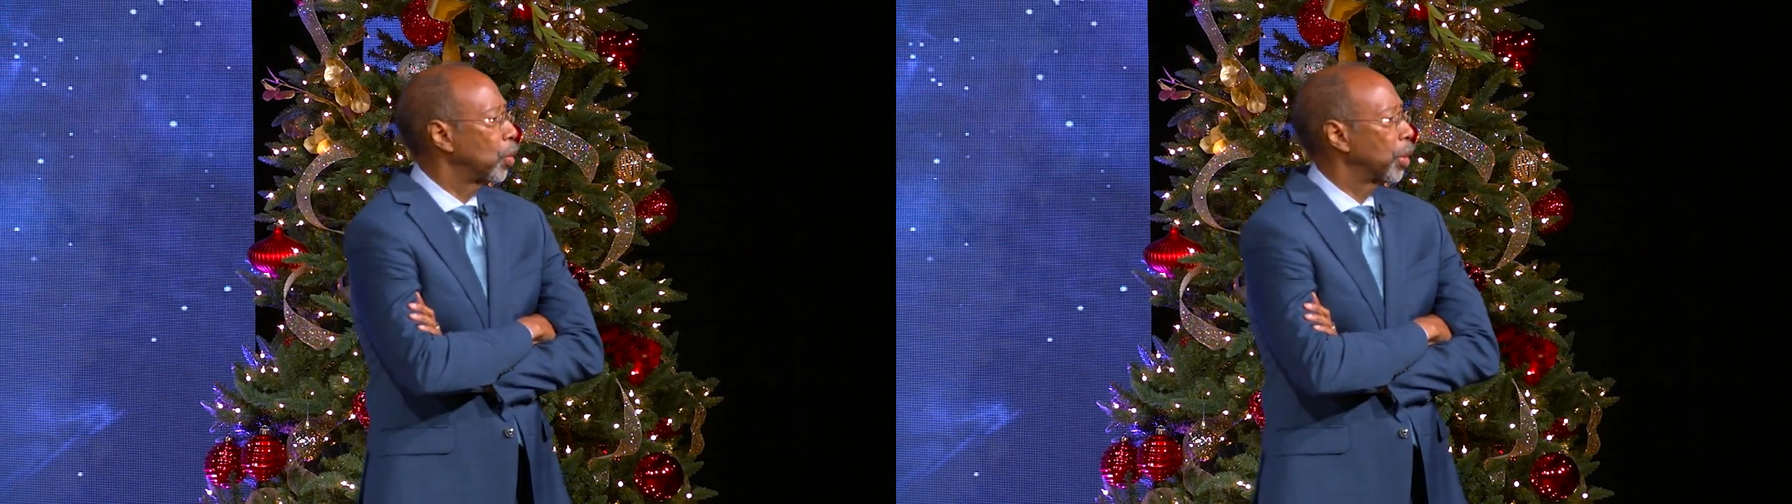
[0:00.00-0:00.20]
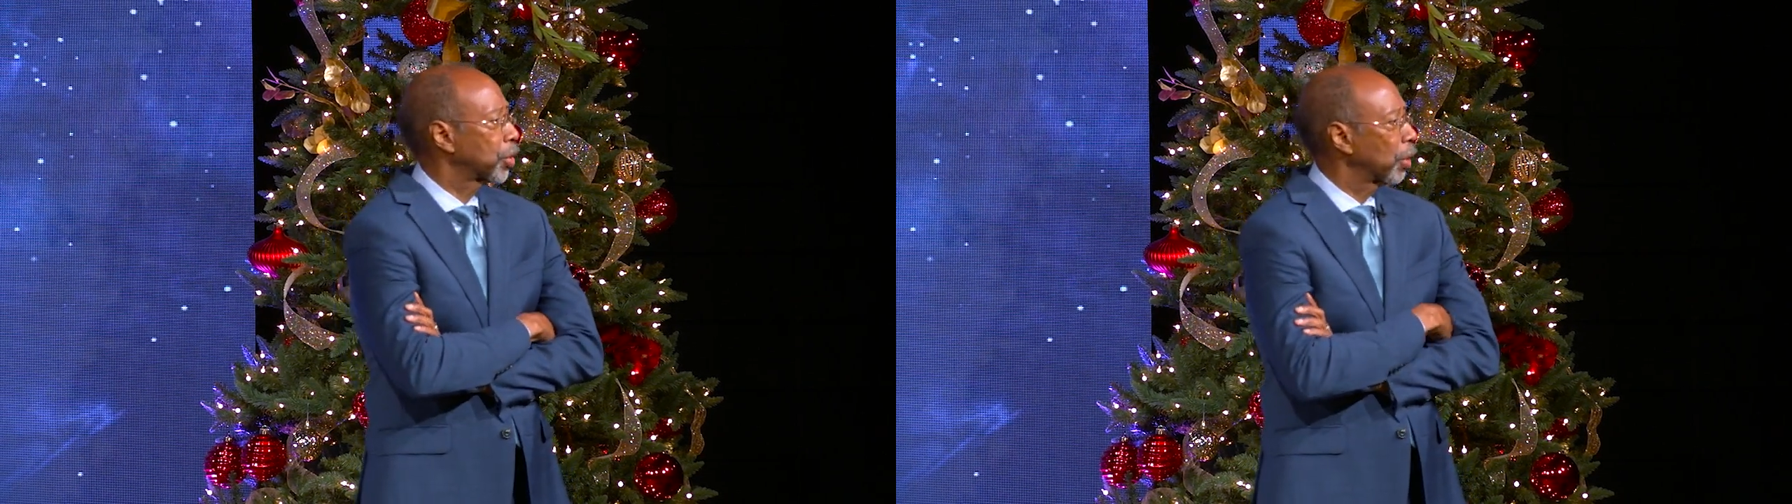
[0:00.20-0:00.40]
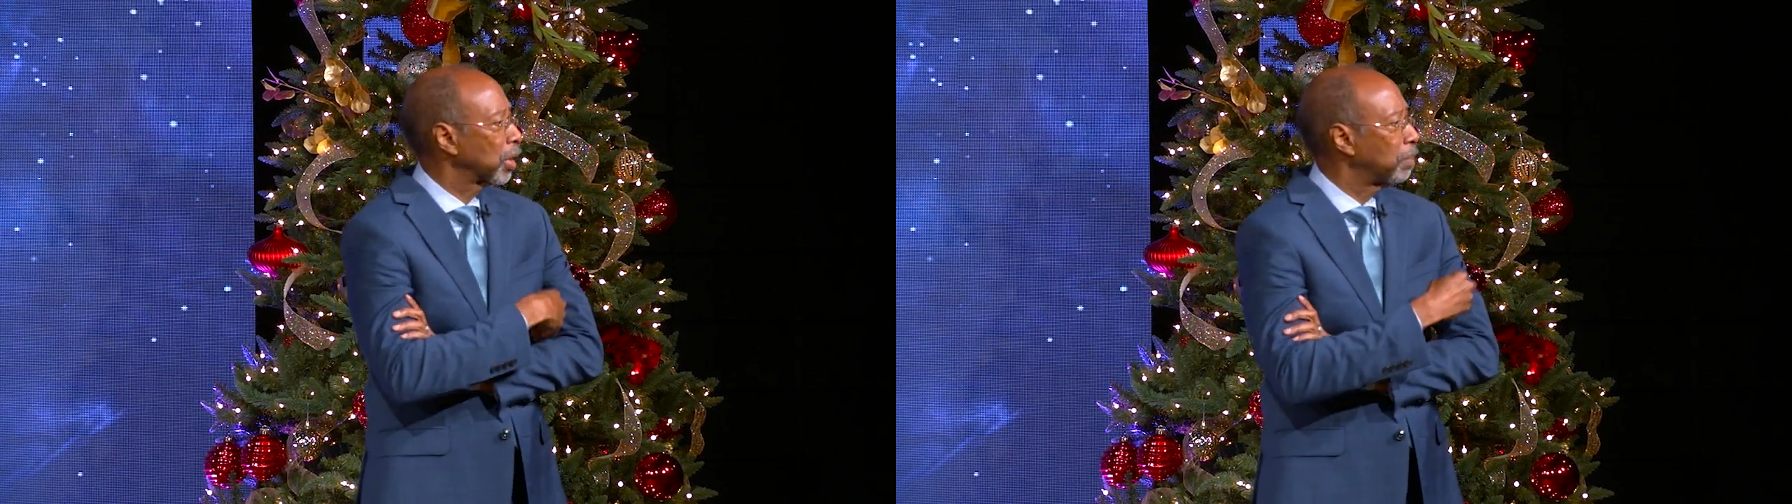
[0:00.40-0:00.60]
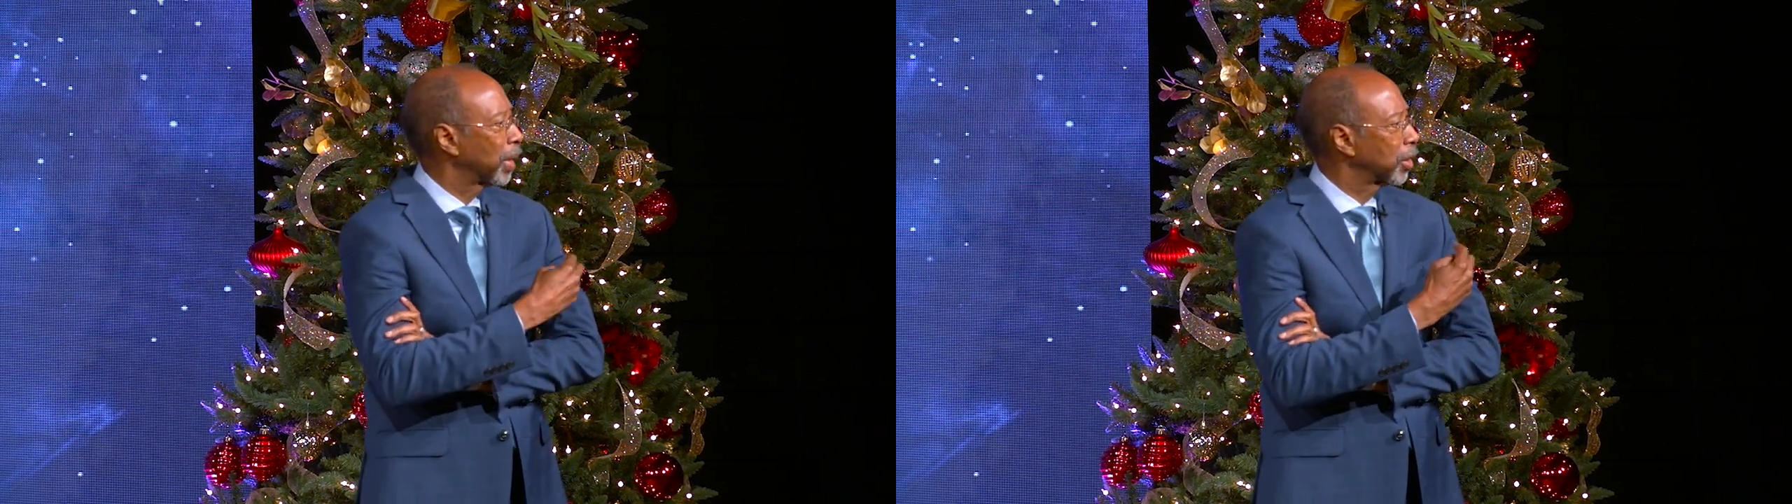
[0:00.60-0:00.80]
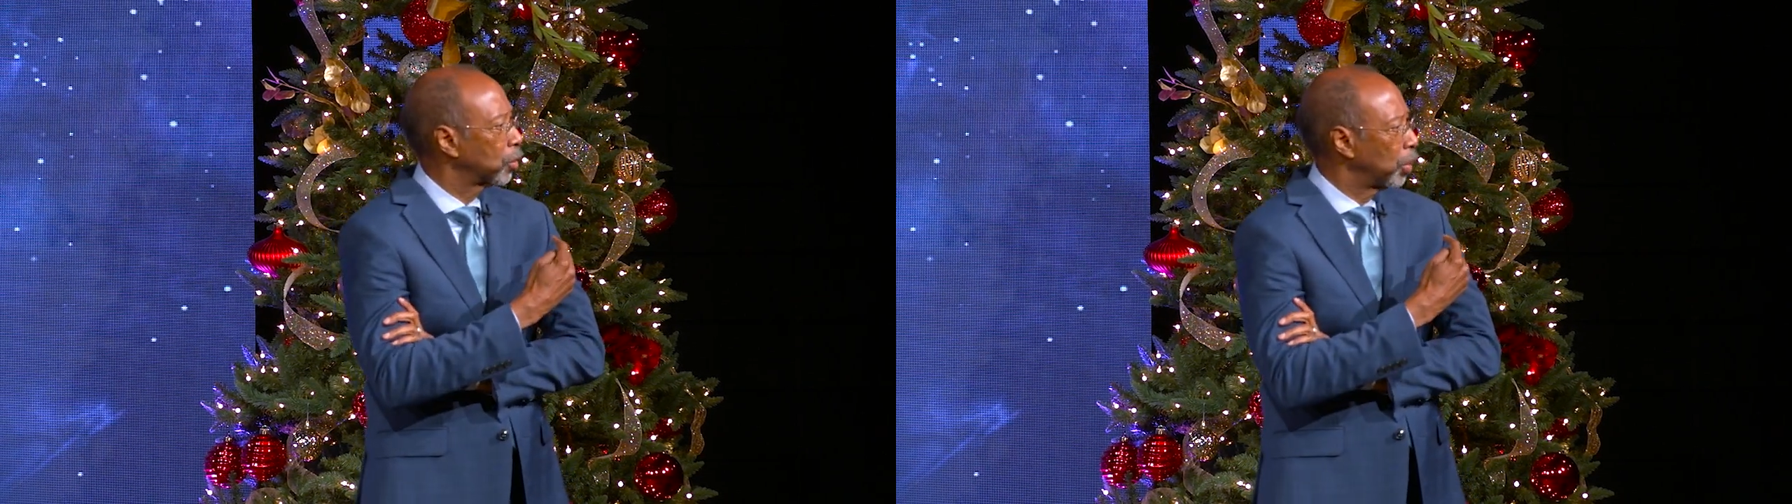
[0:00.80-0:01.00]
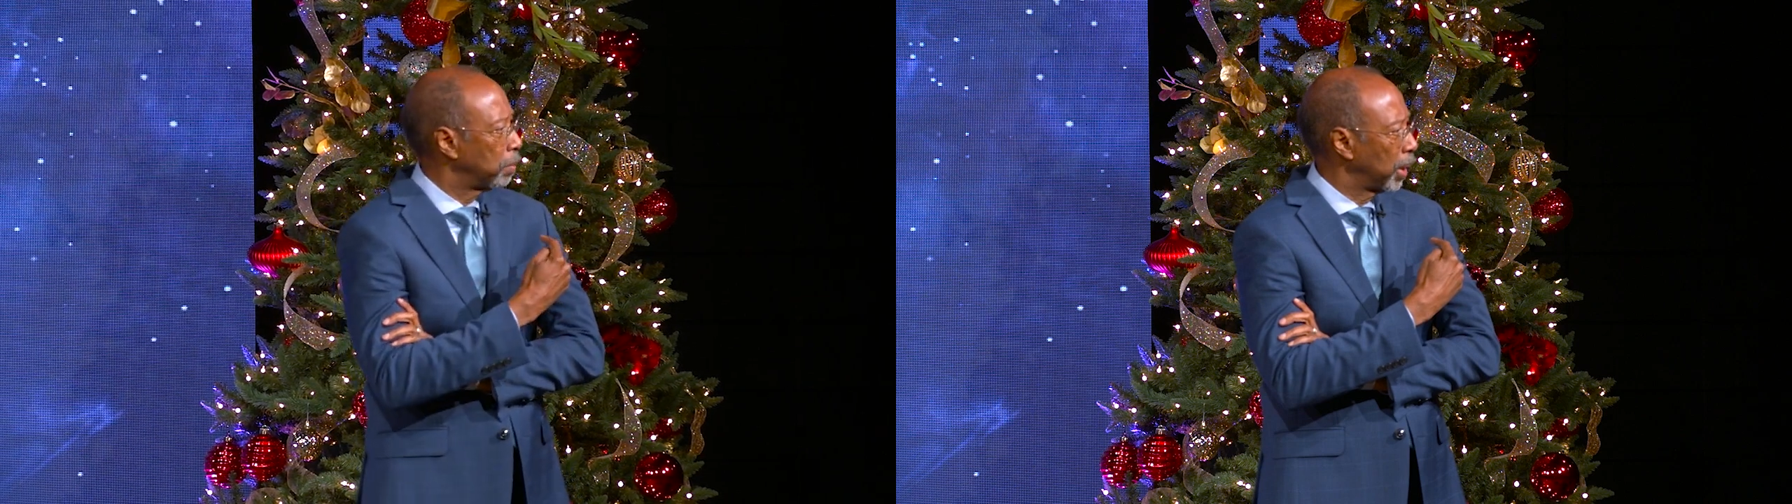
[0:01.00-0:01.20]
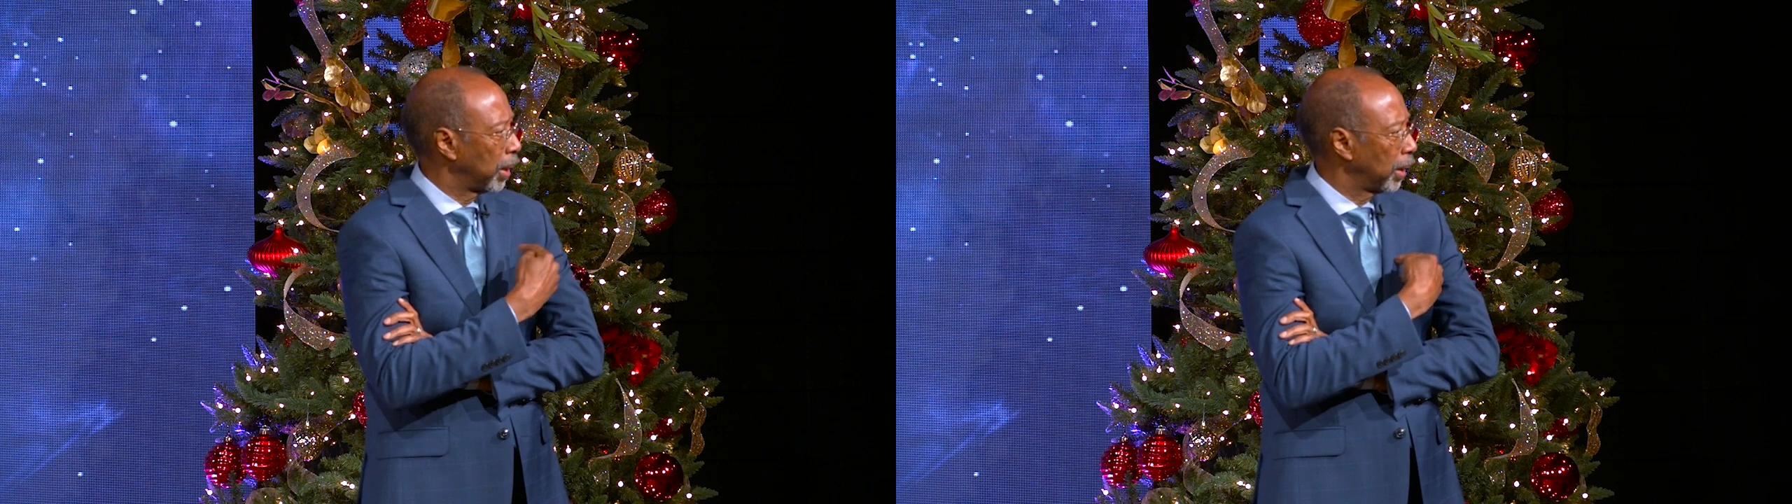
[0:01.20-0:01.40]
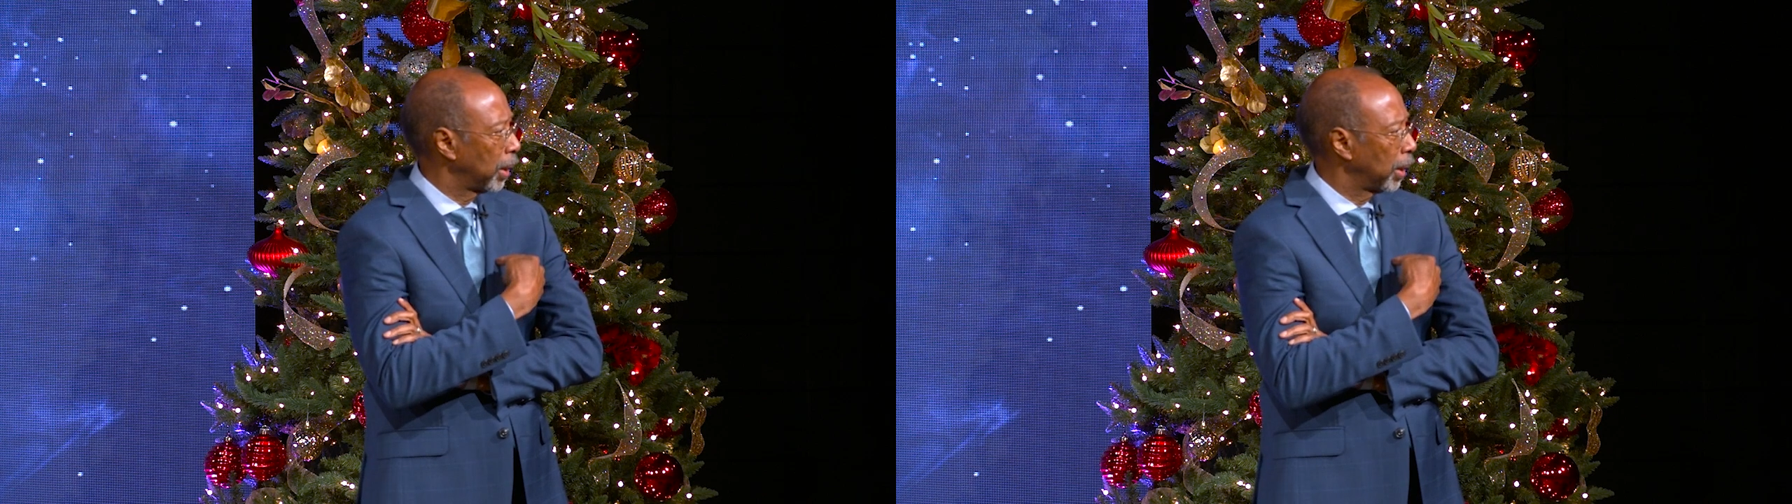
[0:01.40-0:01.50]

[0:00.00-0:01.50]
it certainly messes with me.